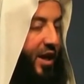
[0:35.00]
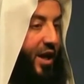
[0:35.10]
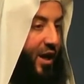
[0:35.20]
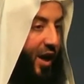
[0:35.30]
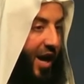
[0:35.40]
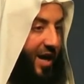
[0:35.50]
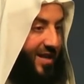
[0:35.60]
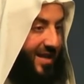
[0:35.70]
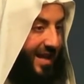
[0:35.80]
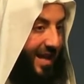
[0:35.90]
he
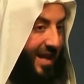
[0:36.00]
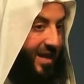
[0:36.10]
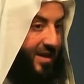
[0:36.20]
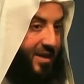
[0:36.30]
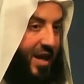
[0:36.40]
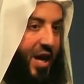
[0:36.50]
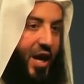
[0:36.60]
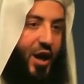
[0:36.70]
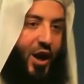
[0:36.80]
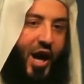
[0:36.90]
likes ease,
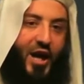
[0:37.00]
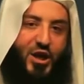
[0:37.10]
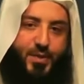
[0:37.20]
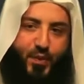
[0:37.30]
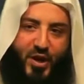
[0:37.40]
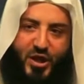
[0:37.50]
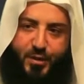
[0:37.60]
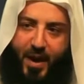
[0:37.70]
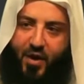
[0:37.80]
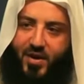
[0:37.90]
he likes
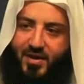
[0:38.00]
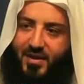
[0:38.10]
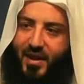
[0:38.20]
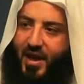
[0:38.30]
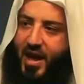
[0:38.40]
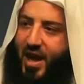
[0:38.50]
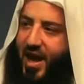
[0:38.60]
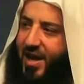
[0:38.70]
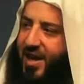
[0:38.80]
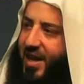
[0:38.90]
prosperity,
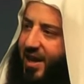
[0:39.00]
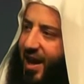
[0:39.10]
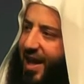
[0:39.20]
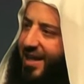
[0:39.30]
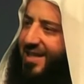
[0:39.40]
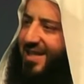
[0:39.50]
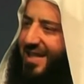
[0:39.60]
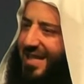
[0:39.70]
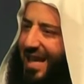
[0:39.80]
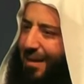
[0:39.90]
and he likes
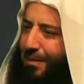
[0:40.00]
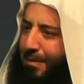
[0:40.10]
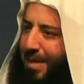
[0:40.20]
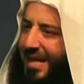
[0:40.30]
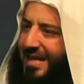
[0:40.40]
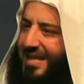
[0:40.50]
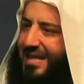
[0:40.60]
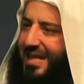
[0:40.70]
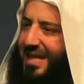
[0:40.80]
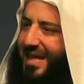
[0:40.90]
it
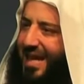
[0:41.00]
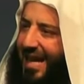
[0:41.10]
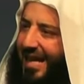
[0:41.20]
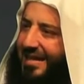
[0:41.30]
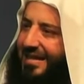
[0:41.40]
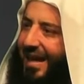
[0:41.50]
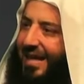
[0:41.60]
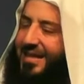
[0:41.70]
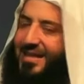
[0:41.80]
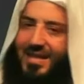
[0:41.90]
immensely,
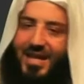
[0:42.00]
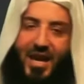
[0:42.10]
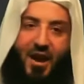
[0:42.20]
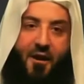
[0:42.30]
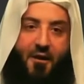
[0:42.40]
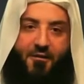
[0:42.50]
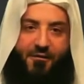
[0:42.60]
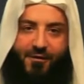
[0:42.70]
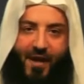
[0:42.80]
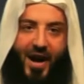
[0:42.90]
intensely,
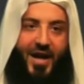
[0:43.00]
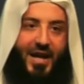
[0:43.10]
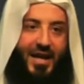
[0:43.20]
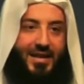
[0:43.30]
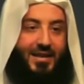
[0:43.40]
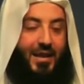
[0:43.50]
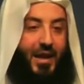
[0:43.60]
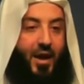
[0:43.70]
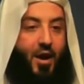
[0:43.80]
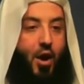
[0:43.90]

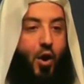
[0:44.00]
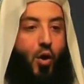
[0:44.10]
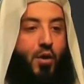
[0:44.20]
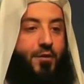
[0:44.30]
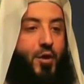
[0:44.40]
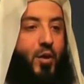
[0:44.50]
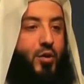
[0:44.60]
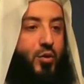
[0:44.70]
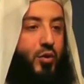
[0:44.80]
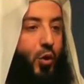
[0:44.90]
violently. Or if you were
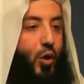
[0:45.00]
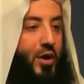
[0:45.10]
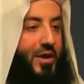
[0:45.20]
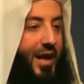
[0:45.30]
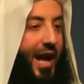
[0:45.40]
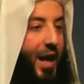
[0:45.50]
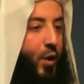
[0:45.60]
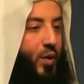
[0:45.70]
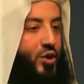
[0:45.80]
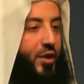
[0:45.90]
to talk the
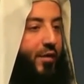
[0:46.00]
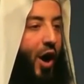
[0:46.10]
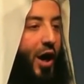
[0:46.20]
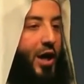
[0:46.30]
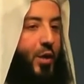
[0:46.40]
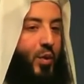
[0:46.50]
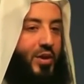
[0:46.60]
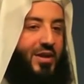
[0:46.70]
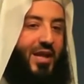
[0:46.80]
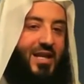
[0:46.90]
language of
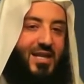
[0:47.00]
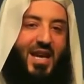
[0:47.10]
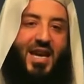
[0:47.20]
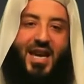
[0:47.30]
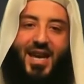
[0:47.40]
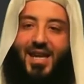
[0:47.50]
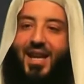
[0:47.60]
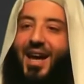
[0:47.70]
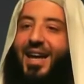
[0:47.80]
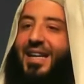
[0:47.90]
Hollywood, they say he
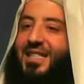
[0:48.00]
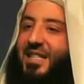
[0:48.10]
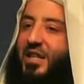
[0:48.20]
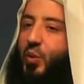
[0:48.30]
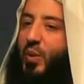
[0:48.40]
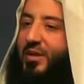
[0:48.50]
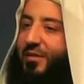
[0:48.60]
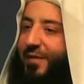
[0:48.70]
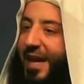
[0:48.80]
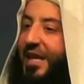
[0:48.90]
likes it with
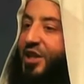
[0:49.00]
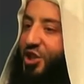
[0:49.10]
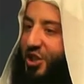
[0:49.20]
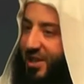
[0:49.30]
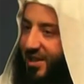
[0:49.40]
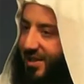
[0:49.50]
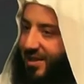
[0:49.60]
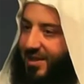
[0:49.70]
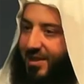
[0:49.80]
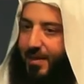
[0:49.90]

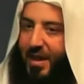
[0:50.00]
vengeance.